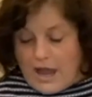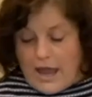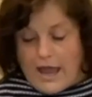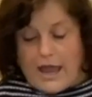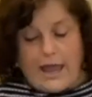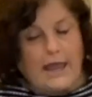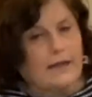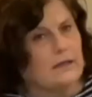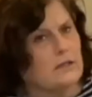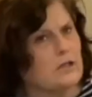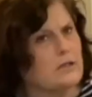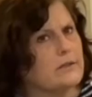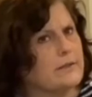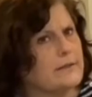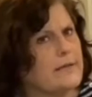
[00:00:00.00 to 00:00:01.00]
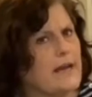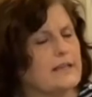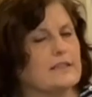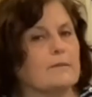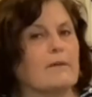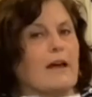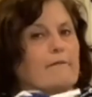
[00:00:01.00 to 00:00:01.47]
And it usually
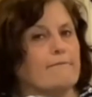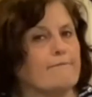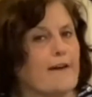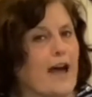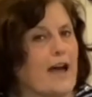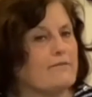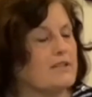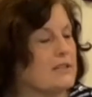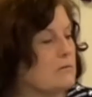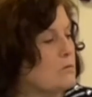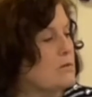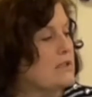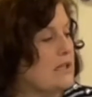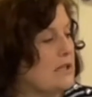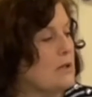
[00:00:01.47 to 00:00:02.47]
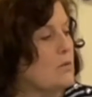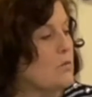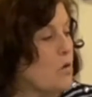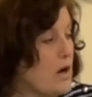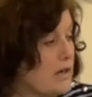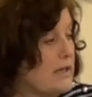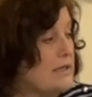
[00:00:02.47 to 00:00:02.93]
takes about 5 to 10
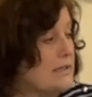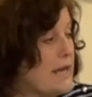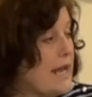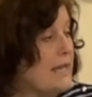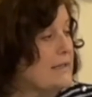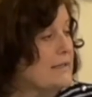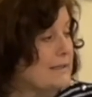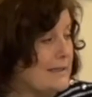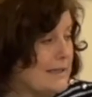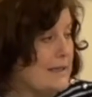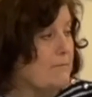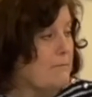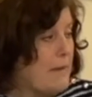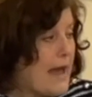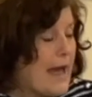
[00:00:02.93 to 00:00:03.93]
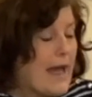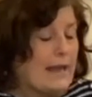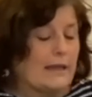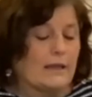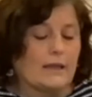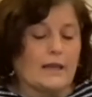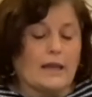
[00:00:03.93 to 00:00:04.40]
working days to get
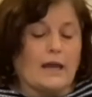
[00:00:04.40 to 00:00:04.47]
back.